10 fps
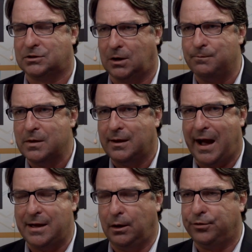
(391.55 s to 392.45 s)
So
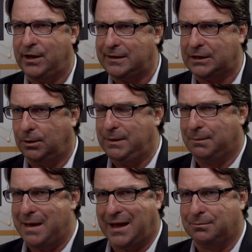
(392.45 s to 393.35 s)
I don't think that there'll be a
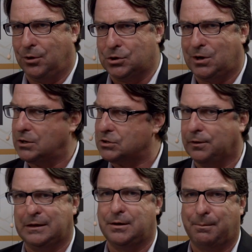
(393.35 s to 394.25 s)
mega merger, I just don't
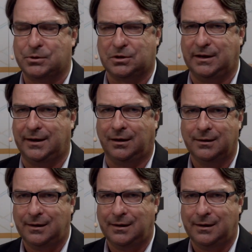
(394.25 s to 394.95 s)
think the numbers are there.